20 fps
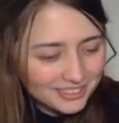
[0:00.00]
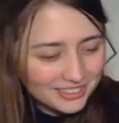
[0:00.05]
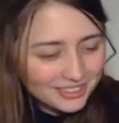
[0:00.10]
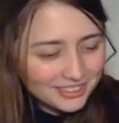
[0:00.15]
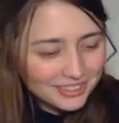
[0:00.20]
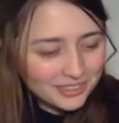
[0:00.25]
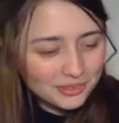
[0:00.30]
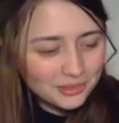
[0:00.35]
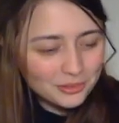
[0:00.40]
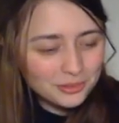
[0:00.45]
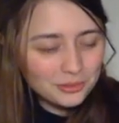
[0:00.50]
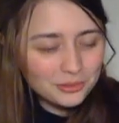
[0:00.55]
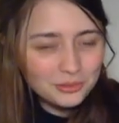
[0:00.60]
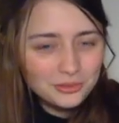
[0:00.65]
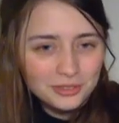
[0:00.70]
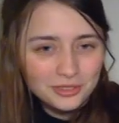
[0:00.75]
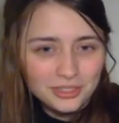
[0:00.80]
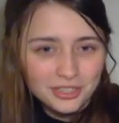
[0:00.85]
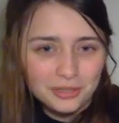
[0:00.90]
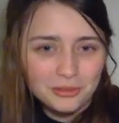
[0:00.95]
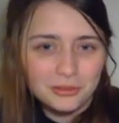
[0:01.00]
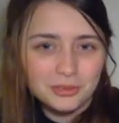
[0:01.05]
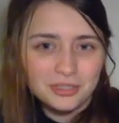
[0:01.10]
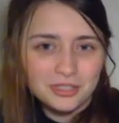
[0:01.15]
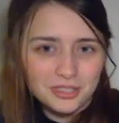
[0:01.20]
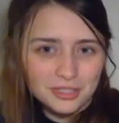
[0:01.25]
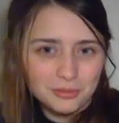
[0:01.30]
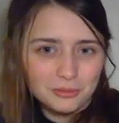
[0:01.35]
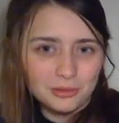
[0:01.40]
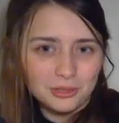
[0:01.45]
so that was
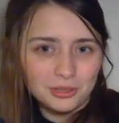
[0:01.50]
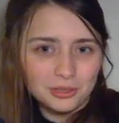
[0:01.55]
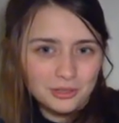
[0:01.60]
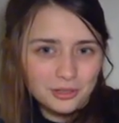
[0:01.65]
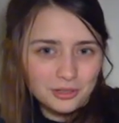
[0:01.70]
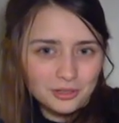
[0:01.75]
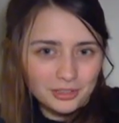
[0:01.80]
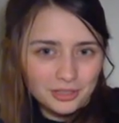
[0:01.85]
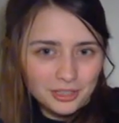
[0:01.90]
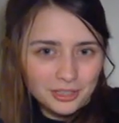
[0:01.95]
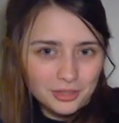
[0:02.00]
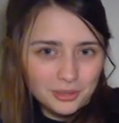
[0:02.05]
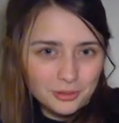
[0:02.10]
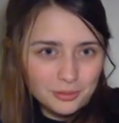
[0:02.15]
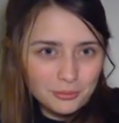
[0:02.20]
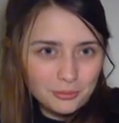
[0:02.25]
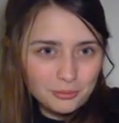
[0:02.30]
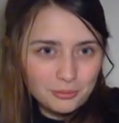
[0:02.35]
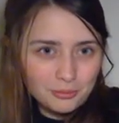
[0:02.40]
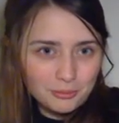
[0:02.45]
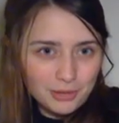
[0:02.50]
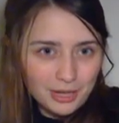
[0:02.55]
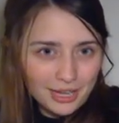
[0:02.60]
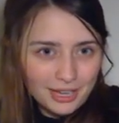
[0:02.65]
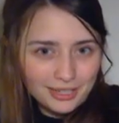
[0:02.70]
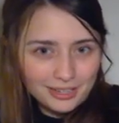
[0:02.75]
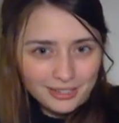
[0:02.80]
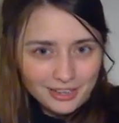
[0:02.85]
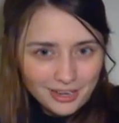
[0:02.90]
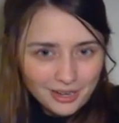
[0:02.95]
someone calling
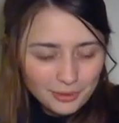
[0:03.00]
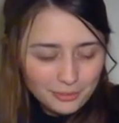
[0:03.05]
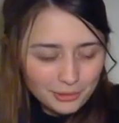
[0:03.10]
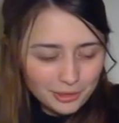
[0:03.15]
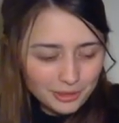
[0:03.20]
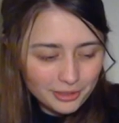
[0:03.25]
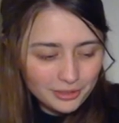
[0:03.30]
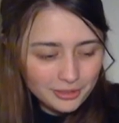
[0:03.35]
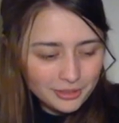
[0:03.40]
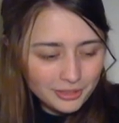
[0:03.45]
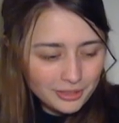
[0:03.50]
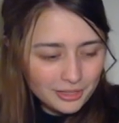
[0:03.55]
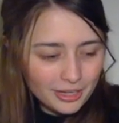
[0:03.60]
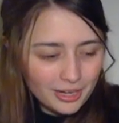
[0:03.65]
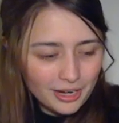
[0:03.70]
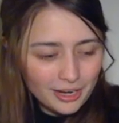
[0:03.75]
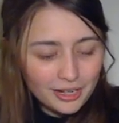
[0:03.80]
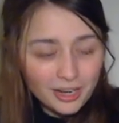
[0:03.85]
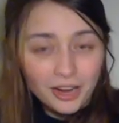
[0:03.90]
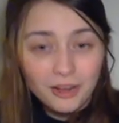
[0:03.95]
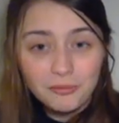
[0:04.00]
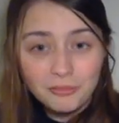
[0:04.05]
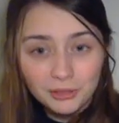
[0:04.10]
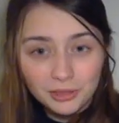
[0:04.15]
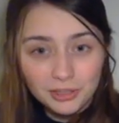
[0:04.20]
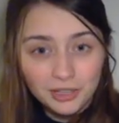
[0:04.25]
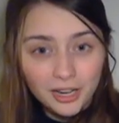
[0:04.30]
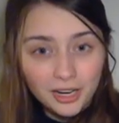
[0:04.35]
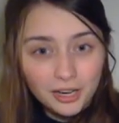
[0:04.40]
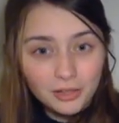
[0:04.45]
Meg Emma, and
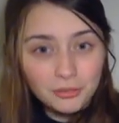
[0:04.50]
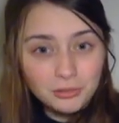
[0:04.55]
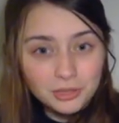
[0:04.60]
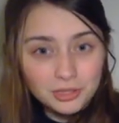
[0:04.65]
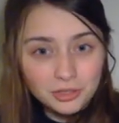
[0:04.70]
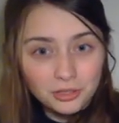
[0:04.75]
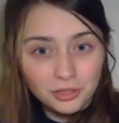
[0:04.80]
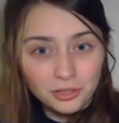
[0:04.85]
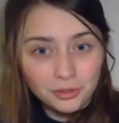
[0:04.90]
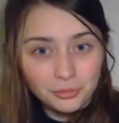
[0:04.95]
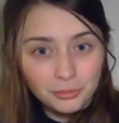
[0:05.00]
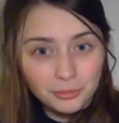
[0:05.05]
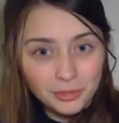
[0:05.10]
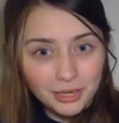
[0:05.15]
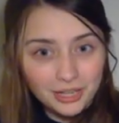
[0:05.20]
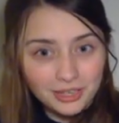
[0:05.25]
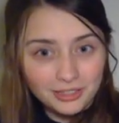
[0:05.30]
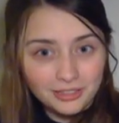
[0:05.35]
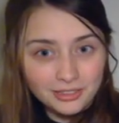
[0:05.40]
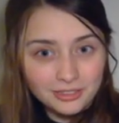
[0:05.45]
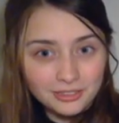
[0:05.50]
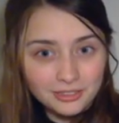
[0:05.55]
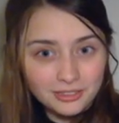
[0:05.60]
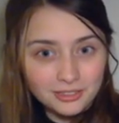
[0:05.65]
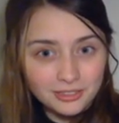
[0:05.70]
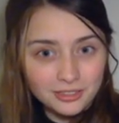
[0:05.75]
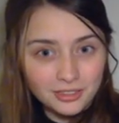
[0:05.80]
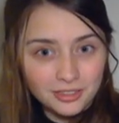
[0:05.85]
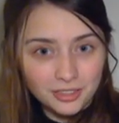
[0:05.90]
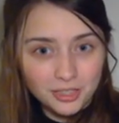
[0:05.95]
I was called Meg
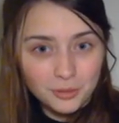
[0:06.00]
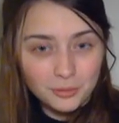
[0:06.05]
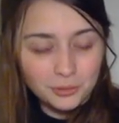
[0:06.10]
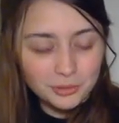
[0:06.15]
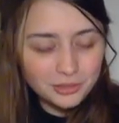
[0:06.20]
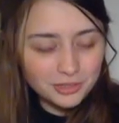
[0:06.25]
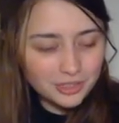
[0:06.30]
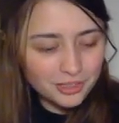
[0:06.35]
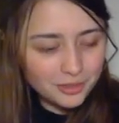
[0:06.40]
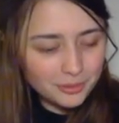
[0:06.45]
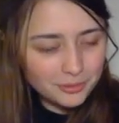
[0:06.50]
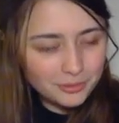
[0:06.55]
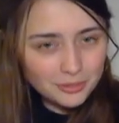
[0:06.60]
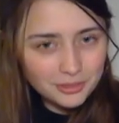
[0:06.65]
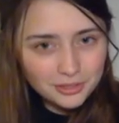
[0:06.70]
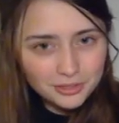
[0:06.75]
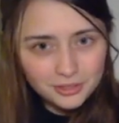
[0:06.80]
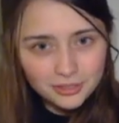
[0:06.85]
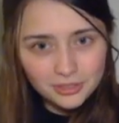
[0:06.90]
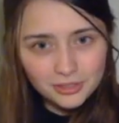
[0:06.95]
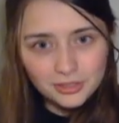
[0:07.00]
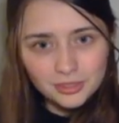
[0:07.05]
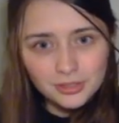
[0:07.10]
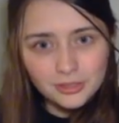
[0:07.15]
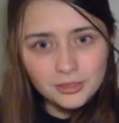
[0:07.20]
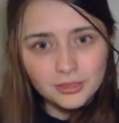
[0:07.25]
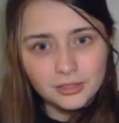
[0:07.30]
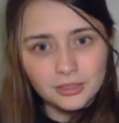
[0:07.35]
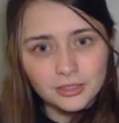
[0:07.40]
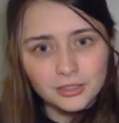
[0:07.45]
a couple times
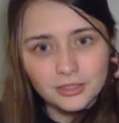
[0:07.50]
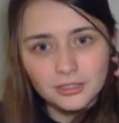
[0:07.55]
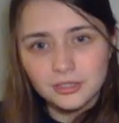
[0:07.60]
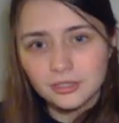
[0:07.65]
because, you